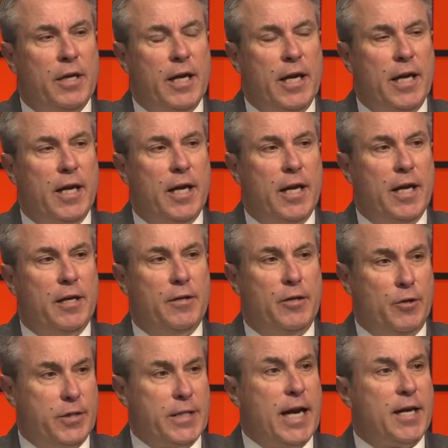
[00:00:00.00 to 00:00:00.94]
in
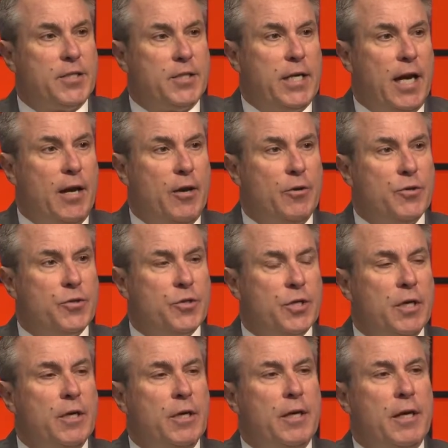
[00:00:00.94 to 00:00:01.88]
their tax dollars,
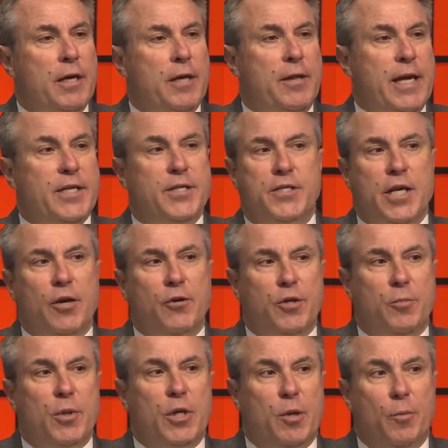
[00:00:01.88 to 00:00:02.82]
they
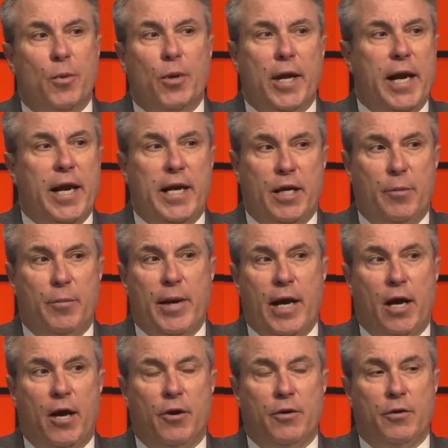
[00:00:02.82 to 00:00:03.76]
seldom complain
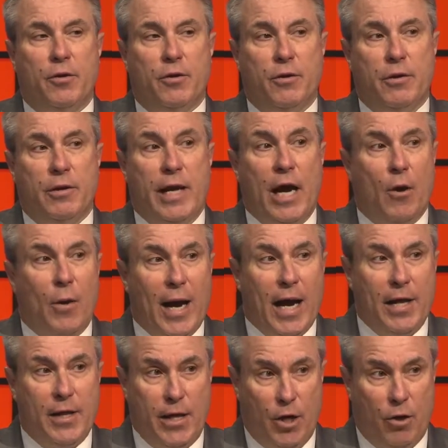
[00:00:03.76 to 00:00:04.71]
about how
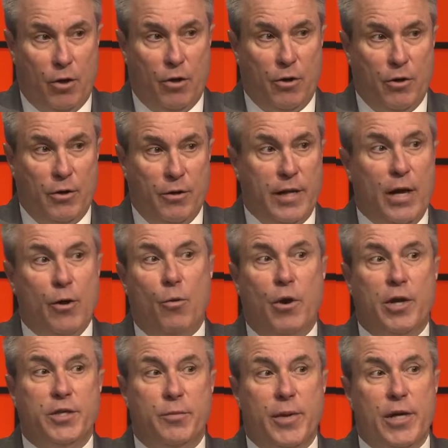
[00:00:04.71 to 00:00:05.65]
high they are. They
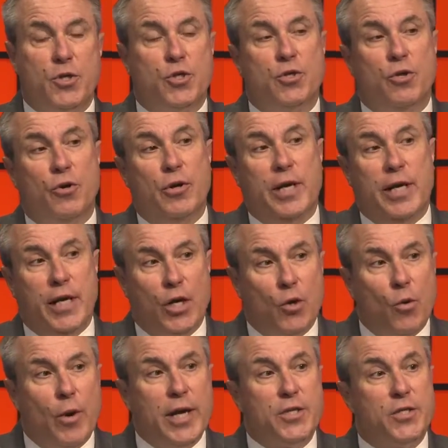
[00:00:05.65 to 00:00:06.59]
want to make sure it
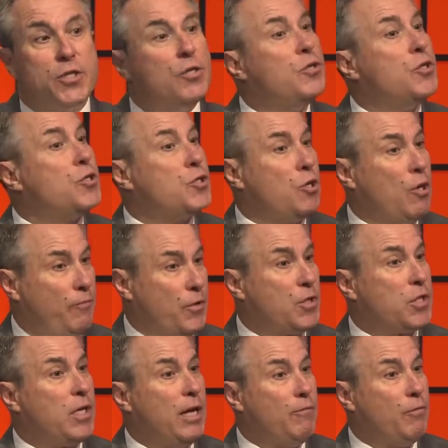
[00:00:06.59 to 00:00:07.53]
equates to the
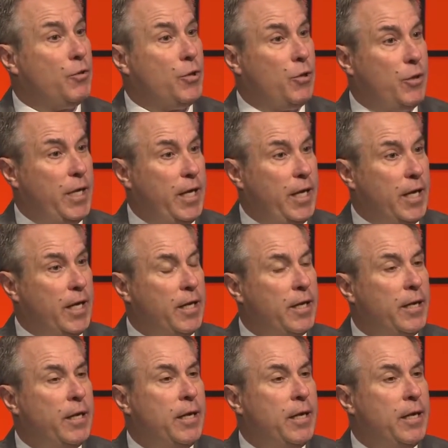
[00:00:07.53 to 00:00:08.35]
service level they're getting.